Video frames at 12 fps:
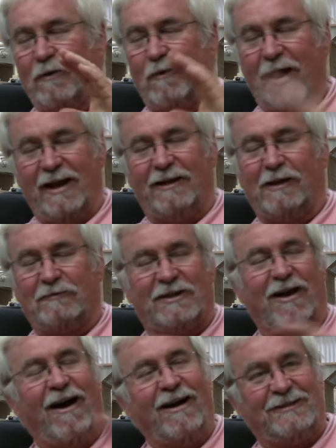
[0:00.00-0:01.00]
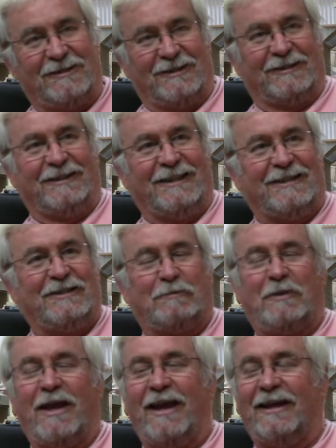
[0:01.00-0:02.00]
white gloves constantly in
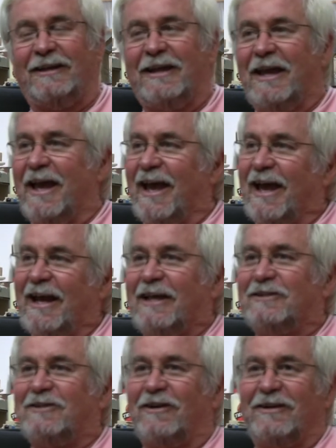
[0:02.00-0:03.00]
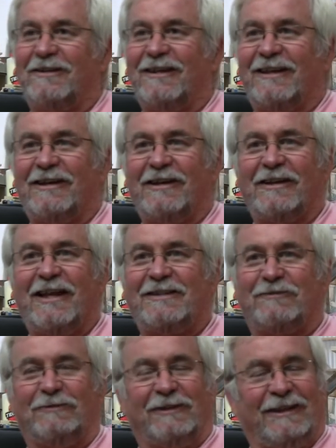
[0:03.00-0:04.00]
Japan. And I started thinking, oh,
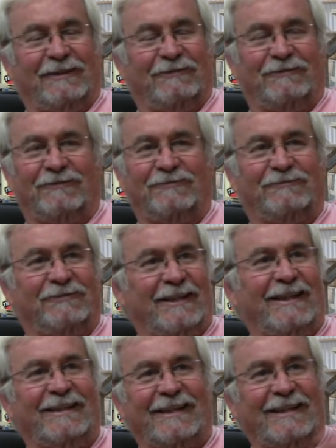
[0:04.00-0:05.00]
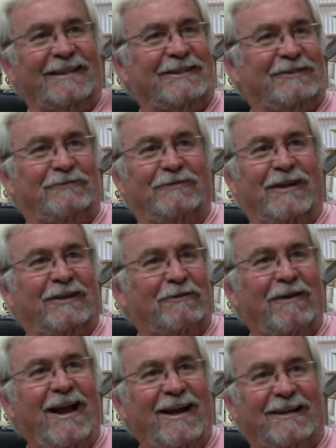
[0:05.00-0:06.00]
that's really a funny thing. It's a
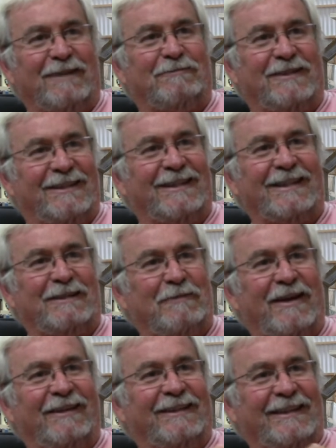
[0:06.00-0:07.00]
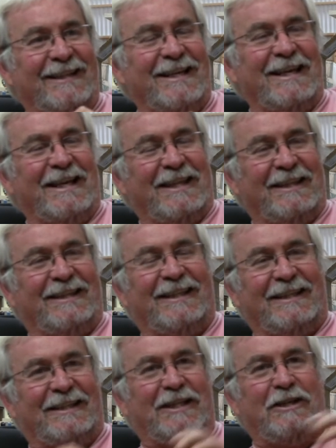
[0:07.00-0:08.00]
crack up to think about
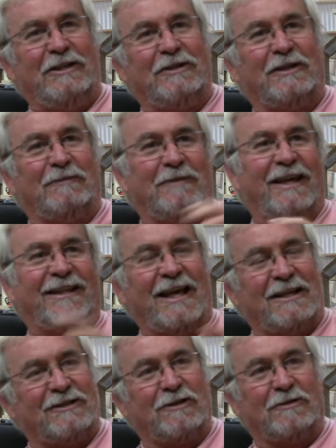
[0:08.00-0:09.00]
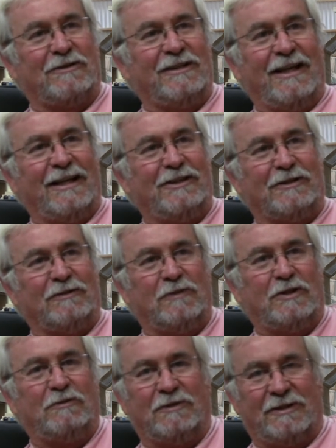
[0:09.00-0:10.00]
that you can make that association,
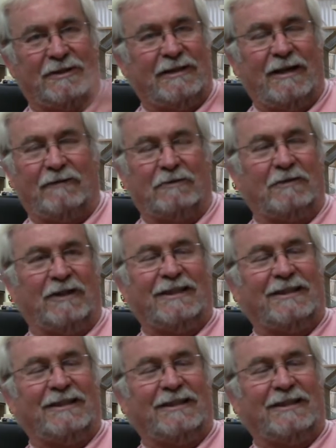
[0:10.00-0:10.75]
which was never really